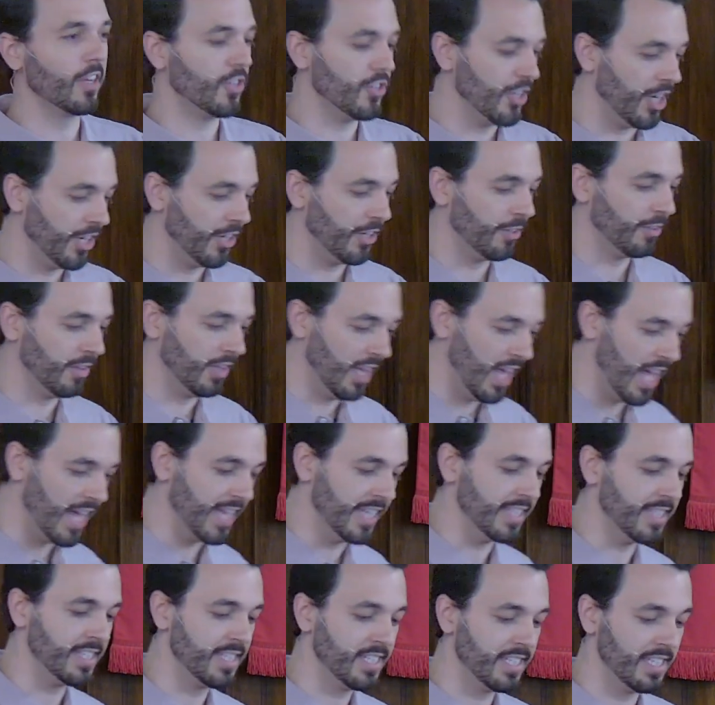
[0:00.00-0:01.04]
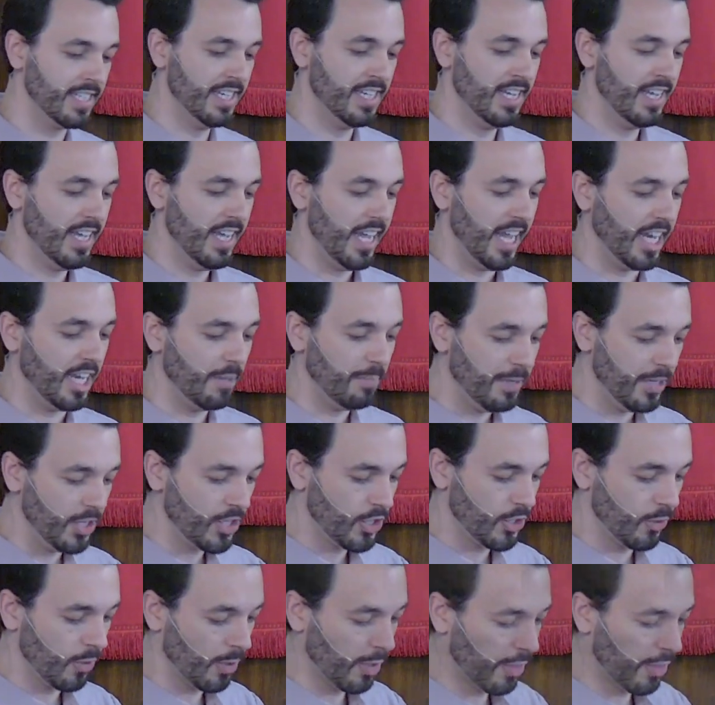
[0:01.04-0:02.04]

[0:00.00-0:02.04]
gendered lines. And to be sure,